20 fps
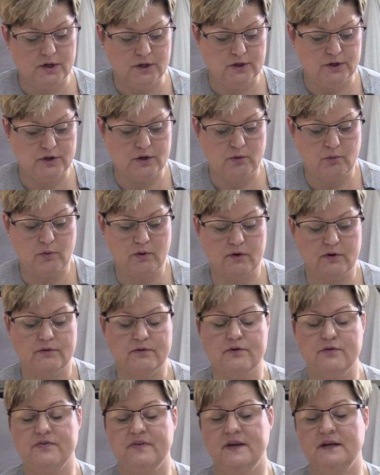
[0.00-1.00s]
Were
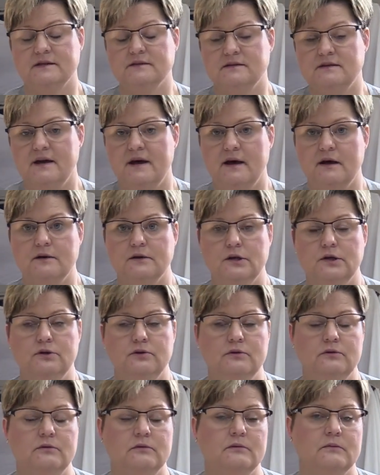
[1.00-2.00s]
there things that
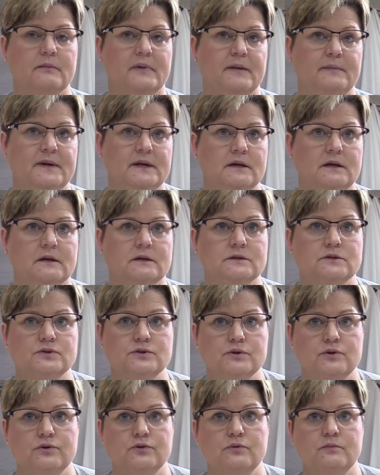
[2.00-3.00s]
you maybe
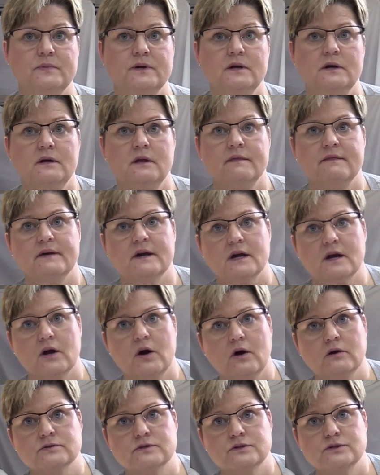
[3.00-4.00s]
consume that
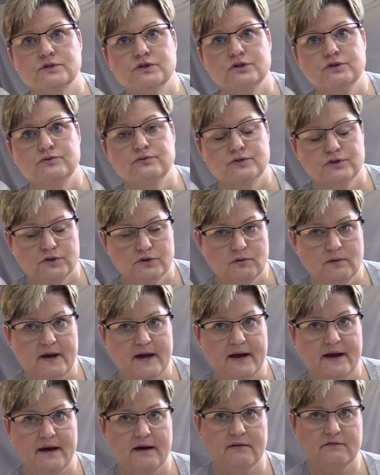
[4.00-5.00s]
causes you to
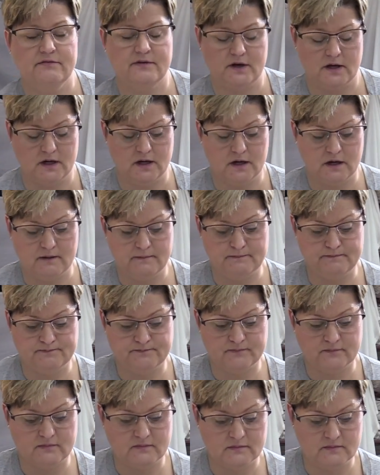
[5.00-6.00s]
have
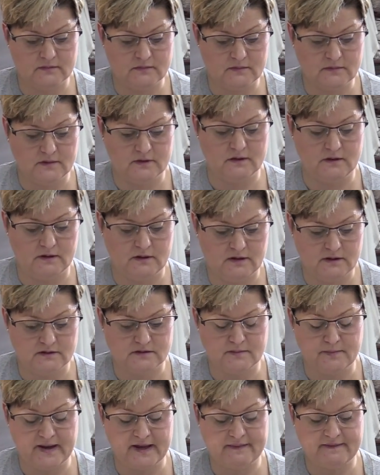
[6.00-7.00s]

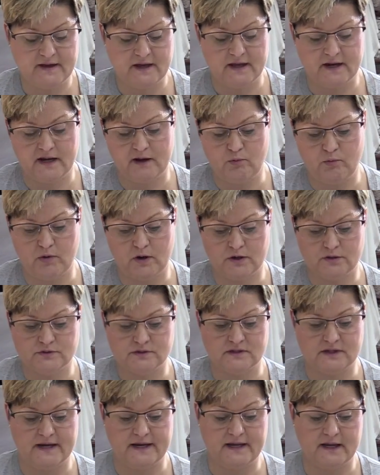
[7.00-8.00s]
to make the headache
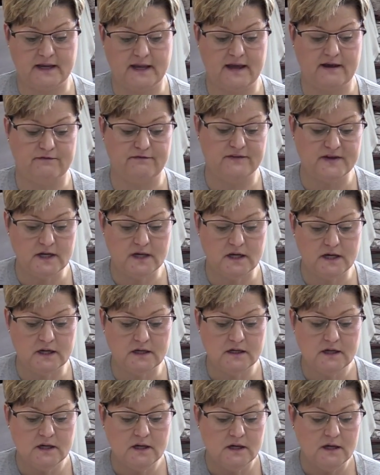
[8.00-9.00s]
worse, like caffeine,